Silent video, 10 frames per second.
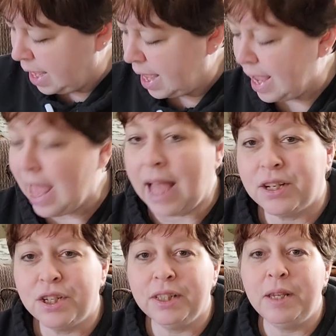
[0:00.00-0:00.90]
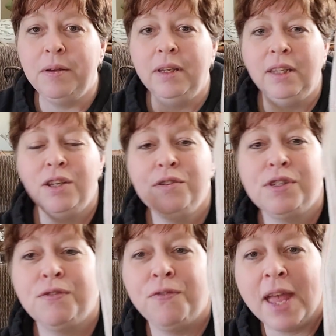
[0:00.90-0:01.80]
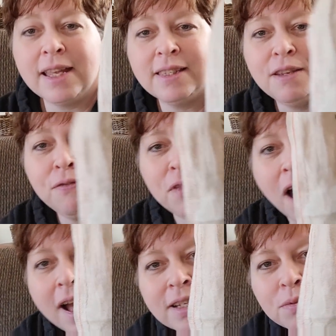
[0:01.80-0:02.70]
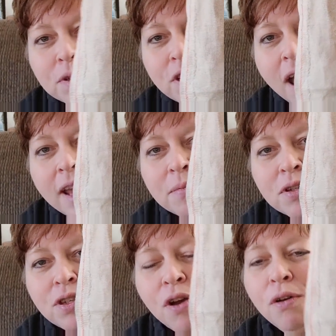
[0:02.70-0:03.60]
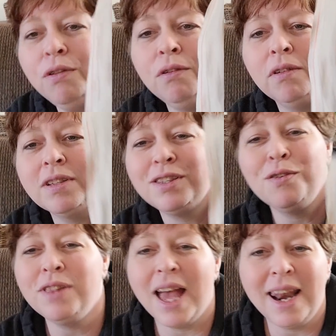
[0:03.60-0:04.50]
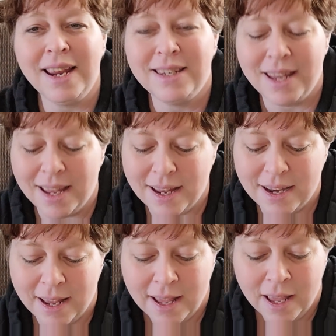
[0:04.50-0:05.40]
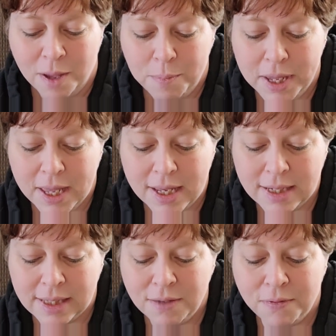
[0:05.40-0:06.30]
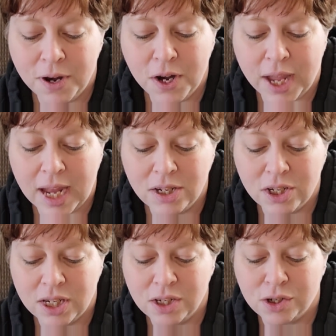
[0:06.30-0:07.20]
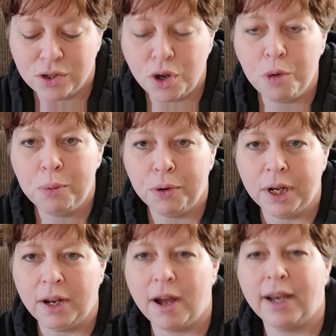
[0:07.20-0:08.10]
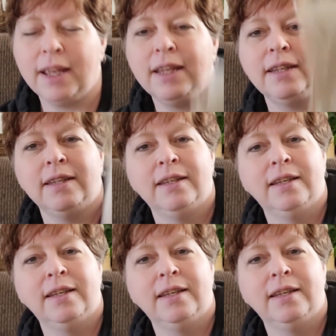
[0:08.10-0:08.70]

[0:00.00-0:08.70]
I actually used fancy floss, which I am so glad I did, because the variegation is so pretty on it.